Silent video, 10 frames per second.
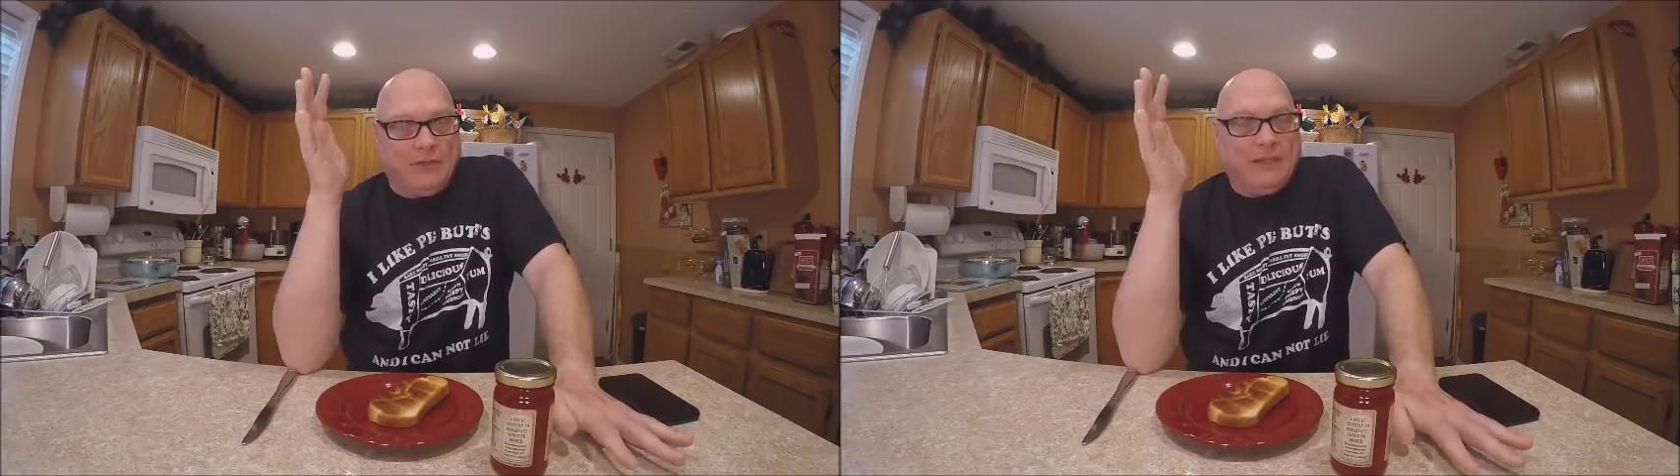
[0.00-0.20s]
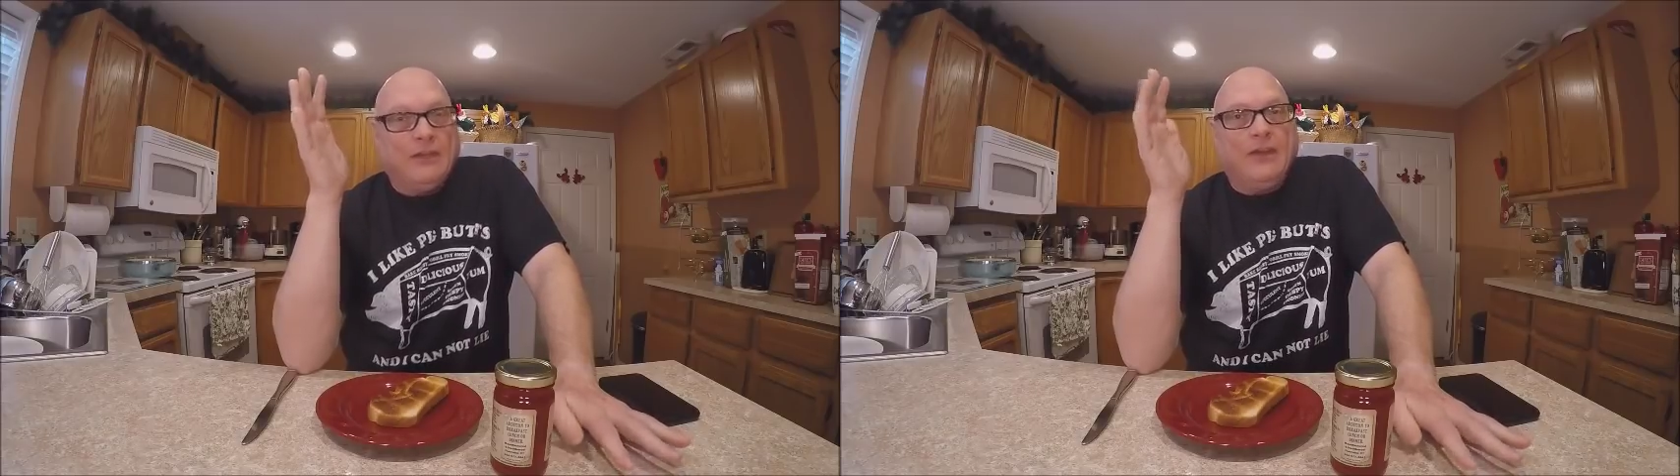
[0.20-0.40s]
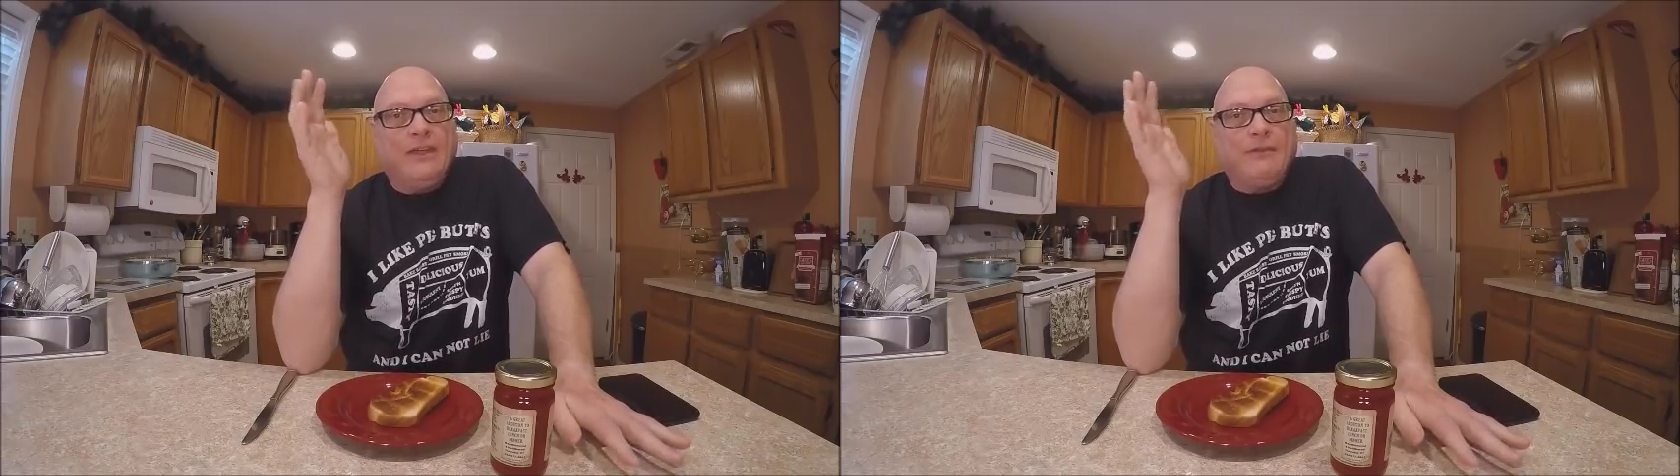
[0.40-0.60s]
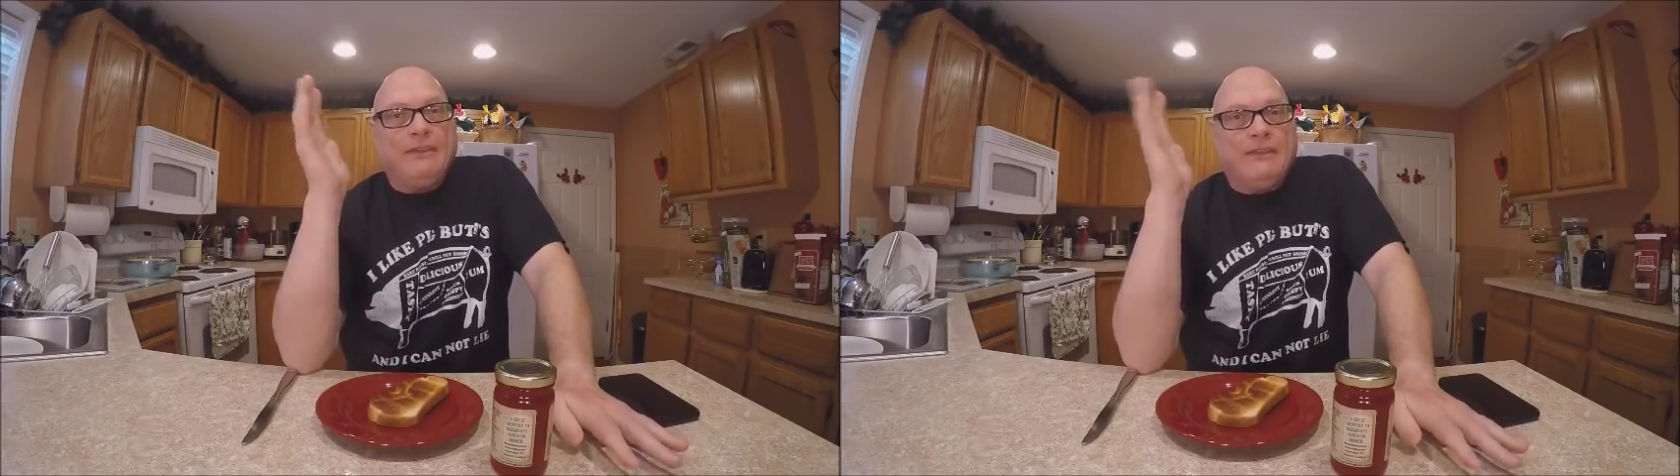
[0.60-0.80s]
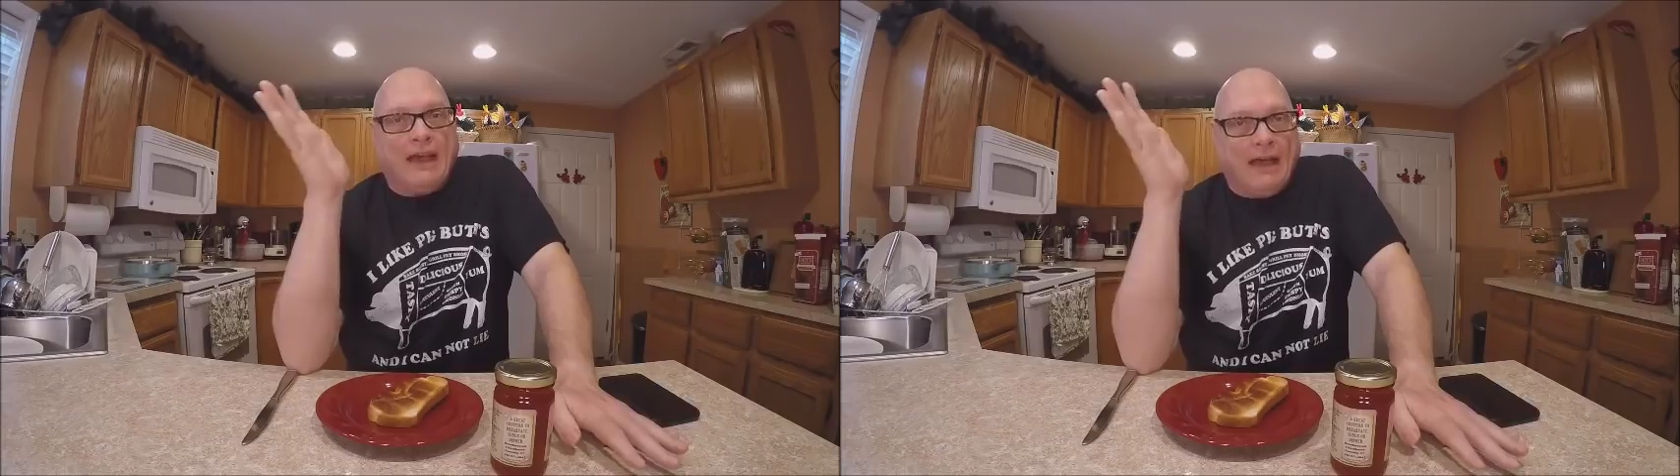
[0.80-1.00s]
No, I
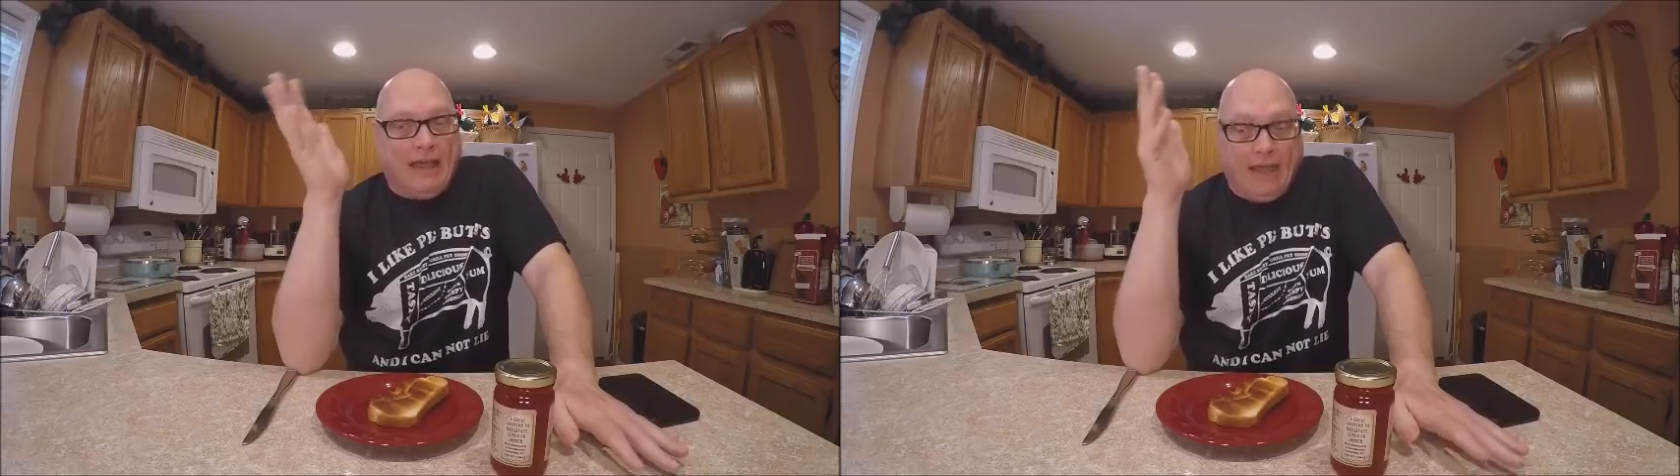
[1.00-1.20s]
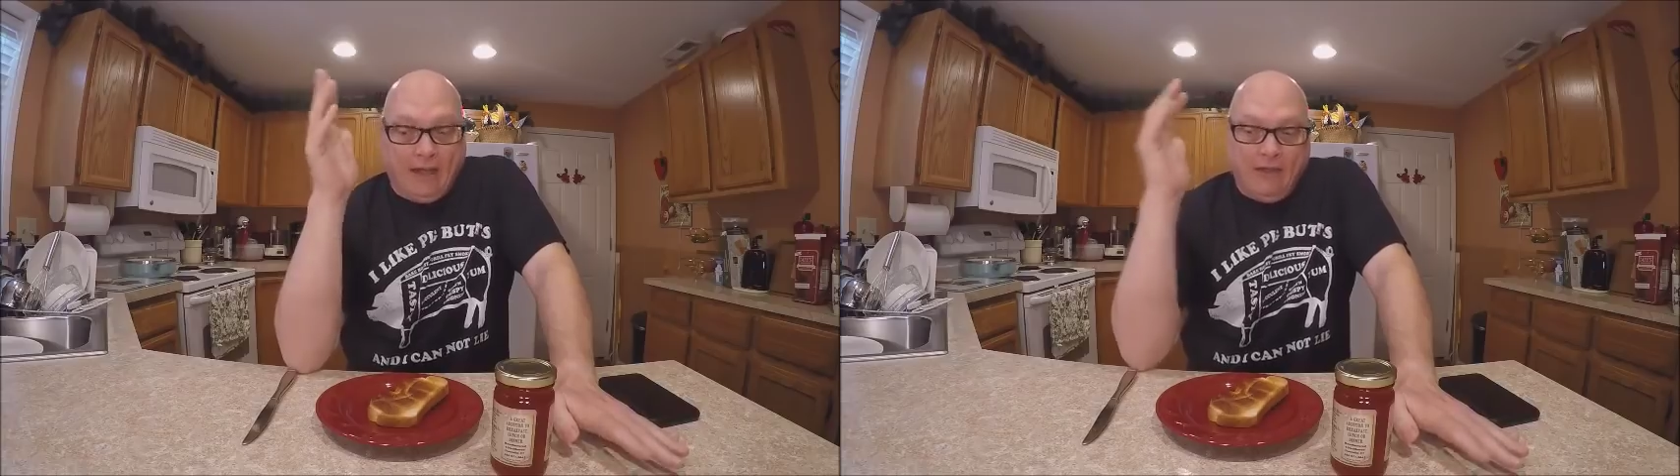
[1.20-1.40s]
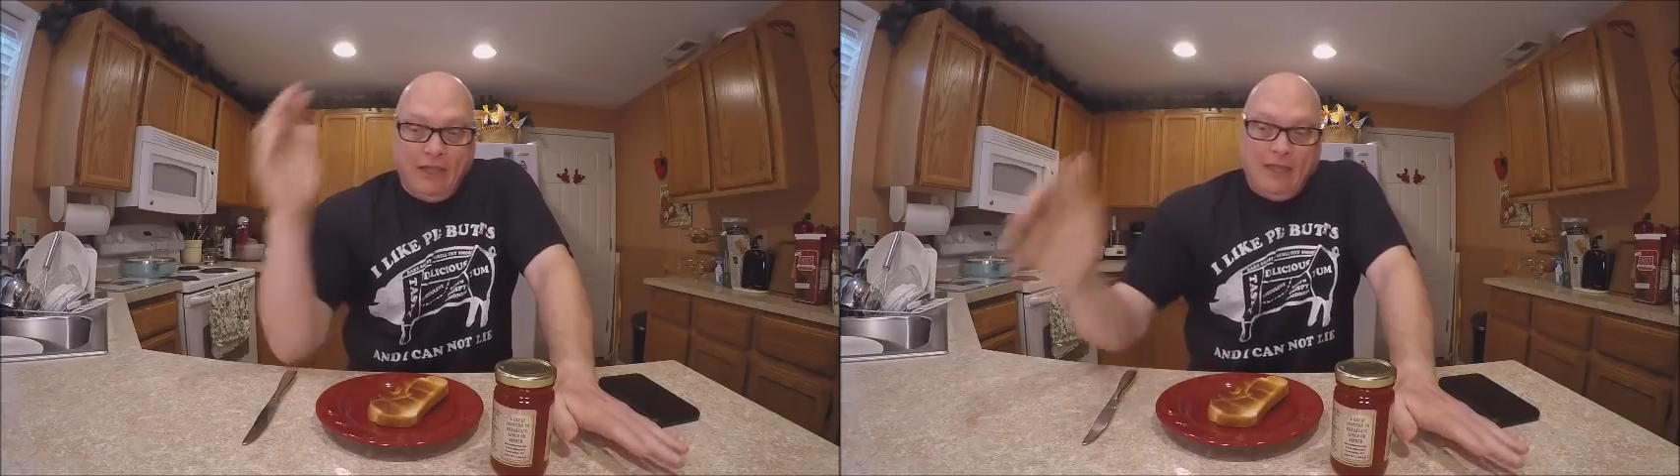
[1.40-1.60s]
haven't died.